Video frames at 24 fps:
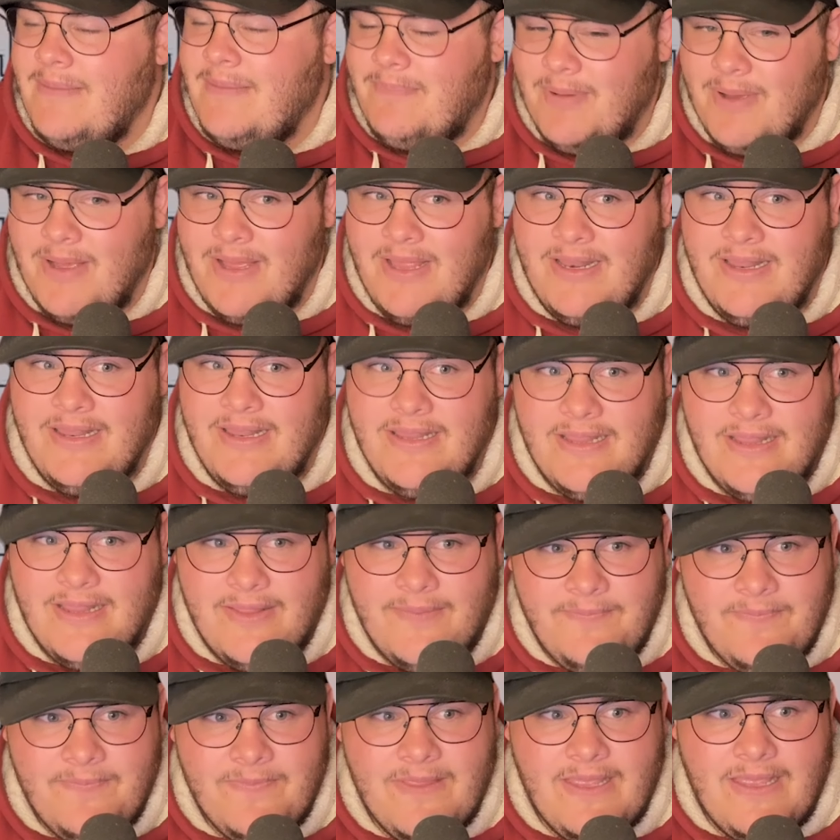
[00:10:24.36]
But
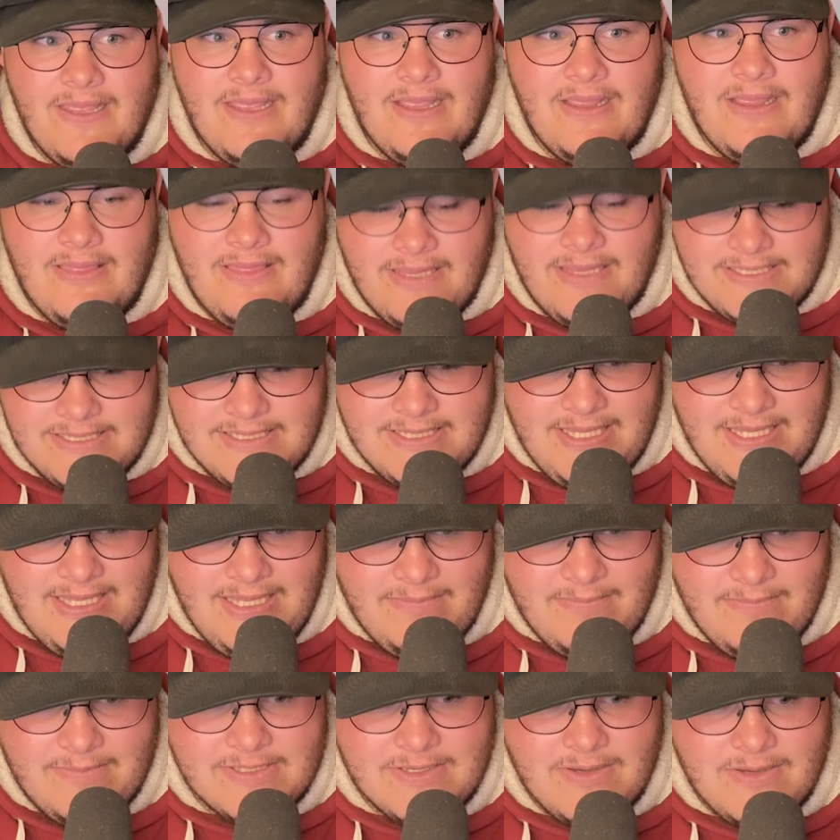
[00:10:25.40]
this
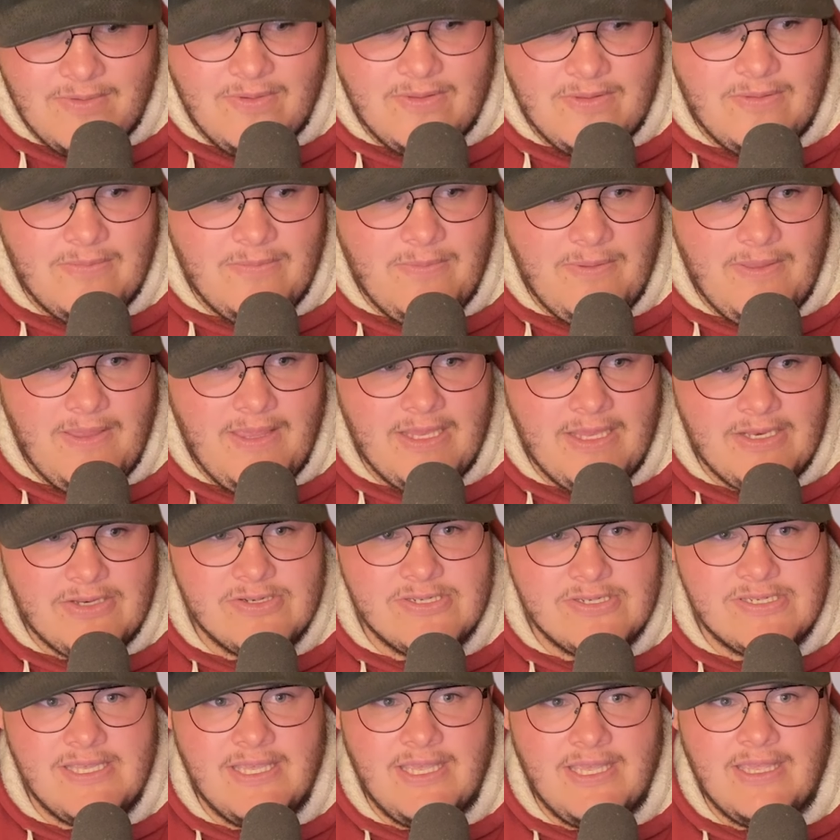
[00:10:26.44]
team is going to be
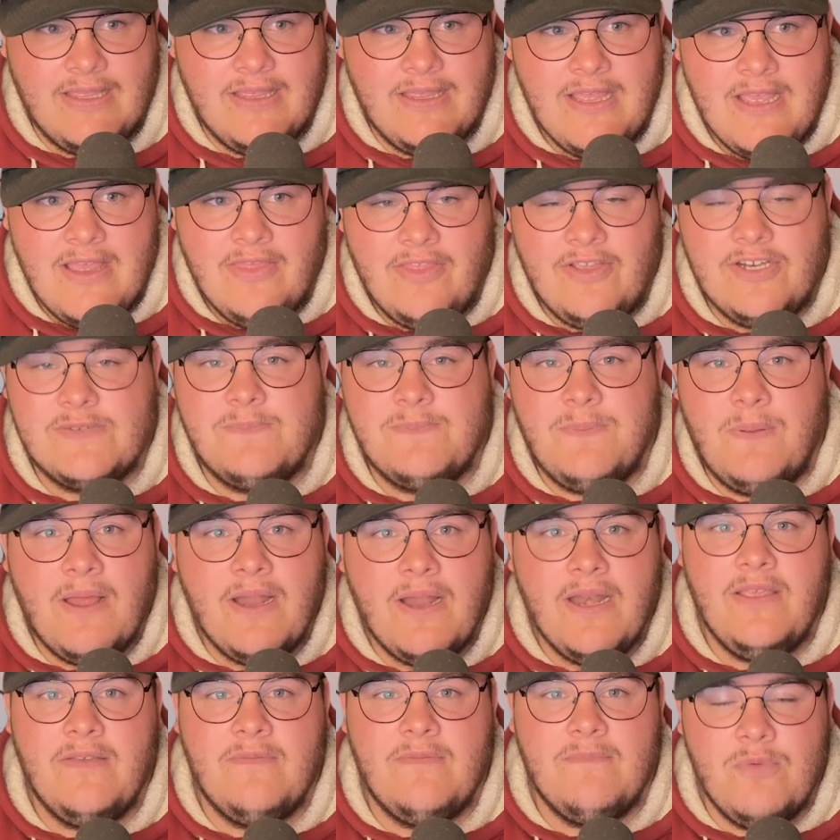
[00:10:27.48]
interesting. There's
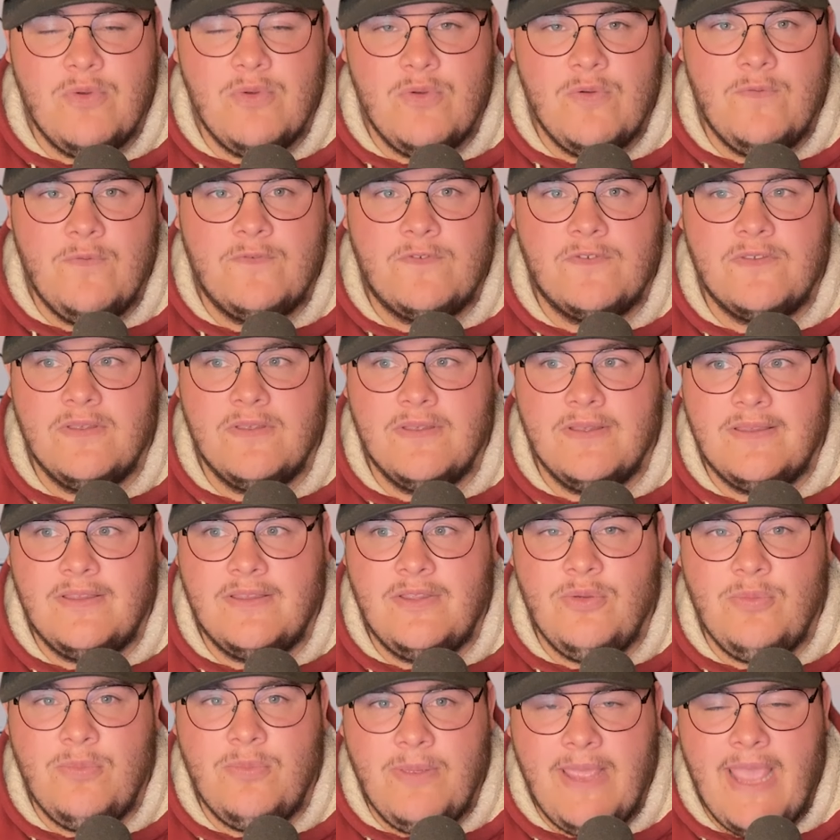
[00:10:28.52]
plenty of moves
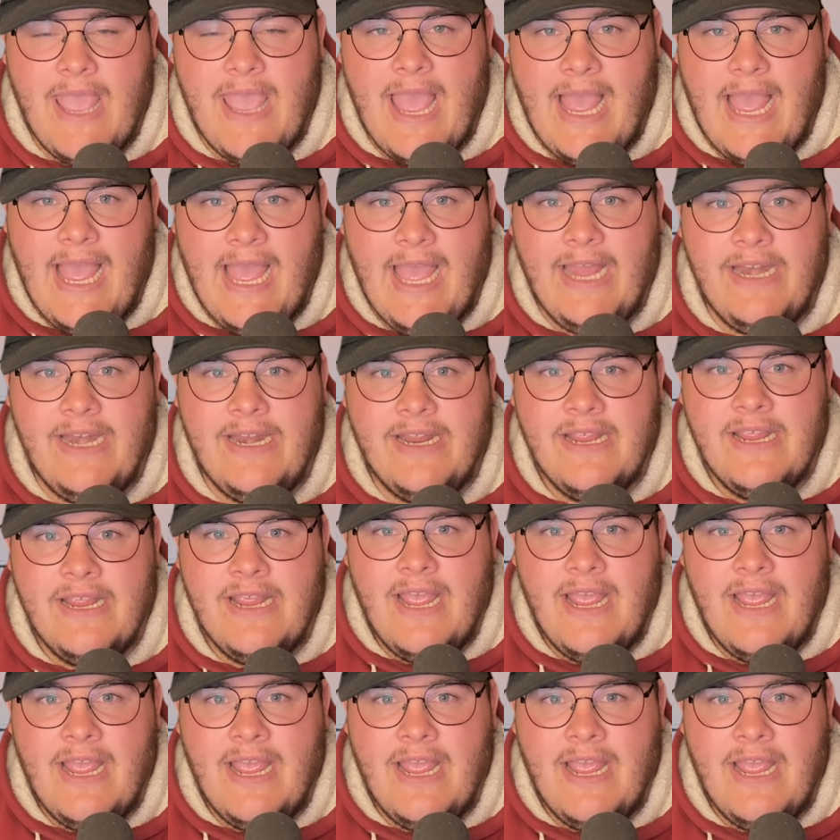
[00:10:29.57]
to be had.